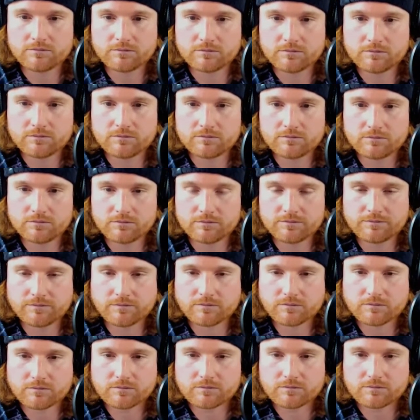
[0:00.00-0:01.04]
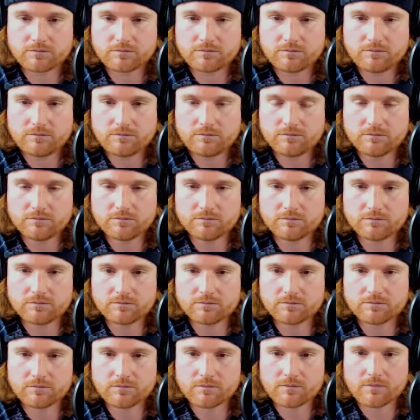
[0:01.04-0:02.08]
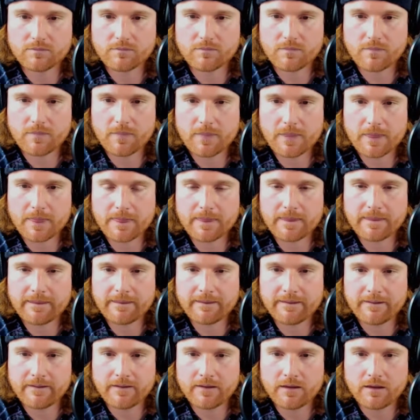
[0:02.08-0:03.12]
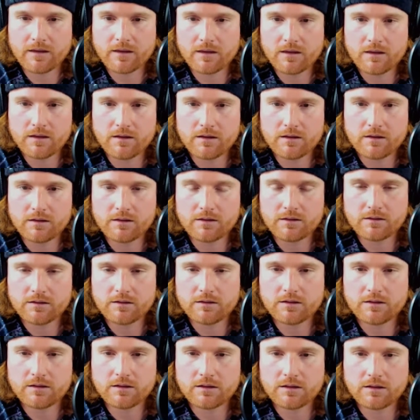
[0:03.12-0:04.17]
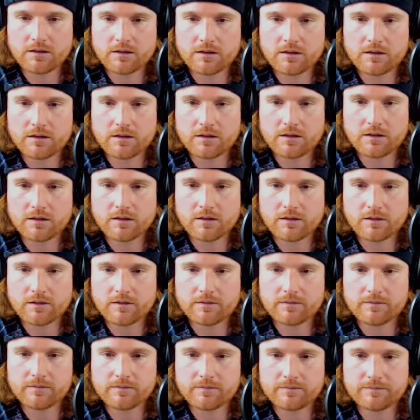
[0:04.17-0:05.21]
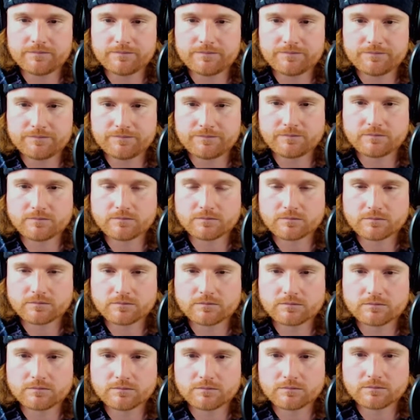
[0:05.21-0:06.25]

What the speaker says: No words are spoken by the person on screen.